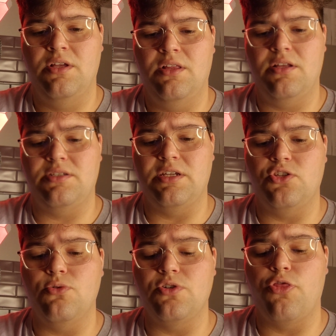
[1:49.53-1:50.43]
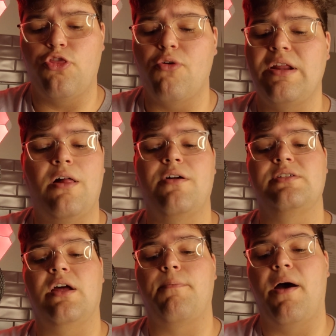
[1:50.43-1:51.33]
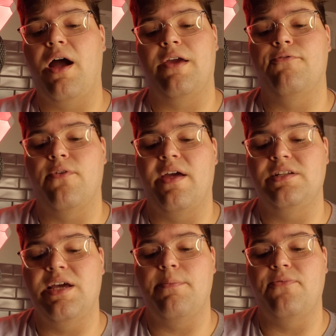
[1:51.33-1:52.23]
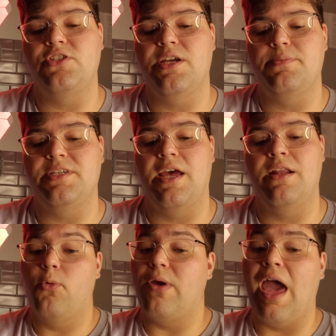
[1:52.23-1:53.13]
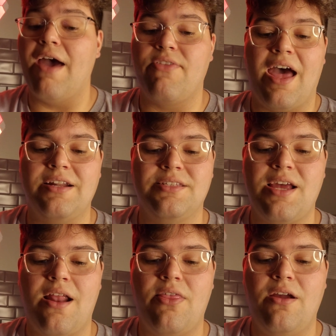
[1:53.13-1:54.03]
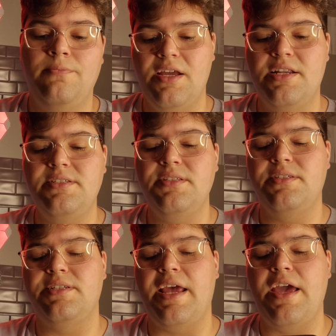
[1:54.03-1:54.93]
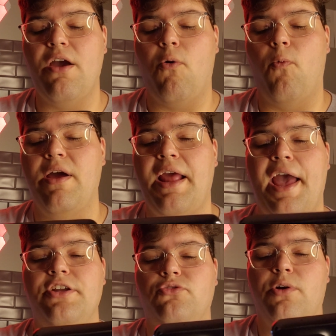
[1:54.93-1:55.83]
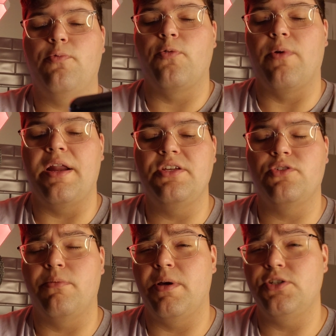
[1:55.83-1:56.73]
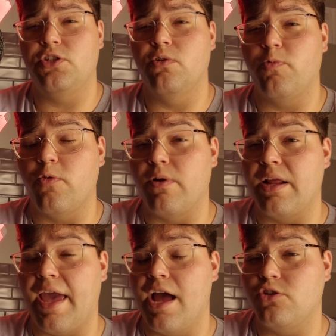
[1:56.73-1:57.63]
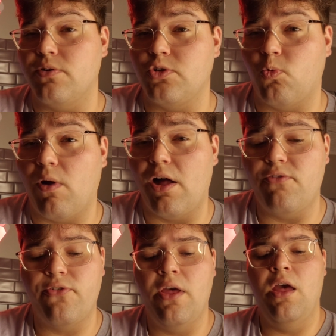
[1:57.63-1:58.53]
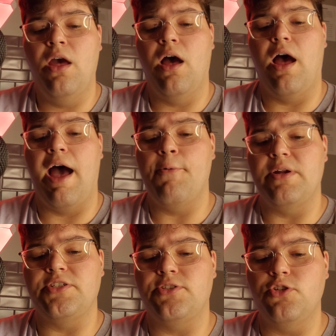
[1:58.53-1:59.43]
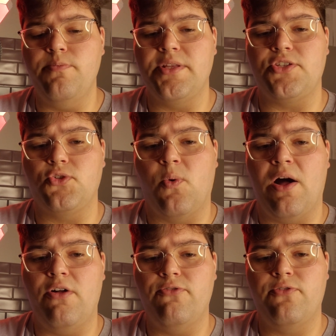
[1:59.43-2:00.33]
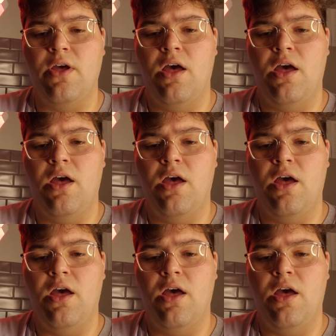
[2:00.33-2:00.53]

Let's see, $230 out of pocket for that type of chipset, but we have that inside of there. It doesn't say what Android we're running, so I'm not sure if we're running Android 12. I would assume it's 12.